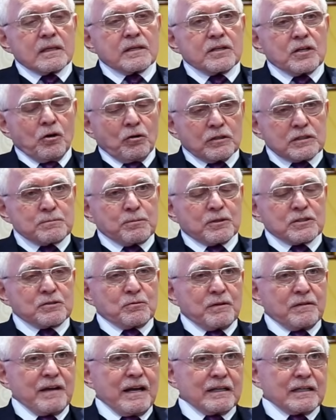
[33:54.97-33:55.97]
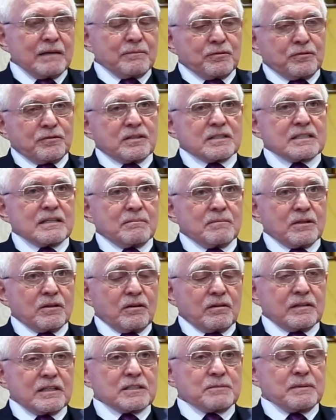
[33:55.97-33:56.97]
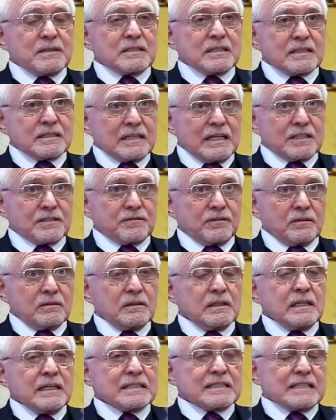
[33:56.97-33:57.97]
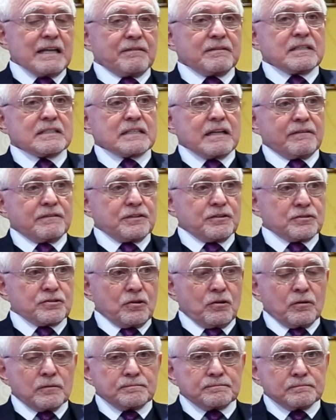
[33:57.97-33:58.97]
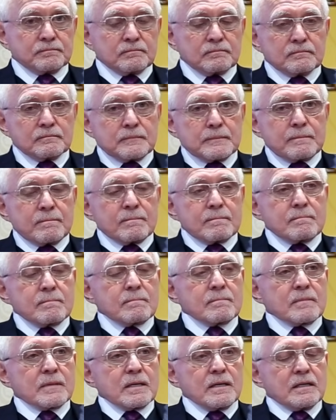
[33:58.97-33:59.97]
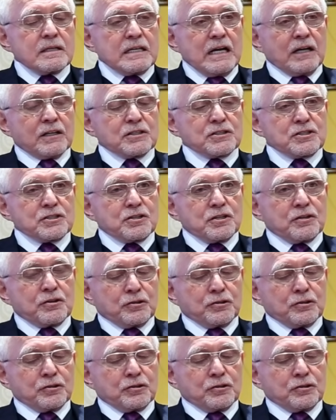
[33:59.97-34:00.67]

The oldest person we've had come through the seminar that's been successful, 77 years old. Youngest,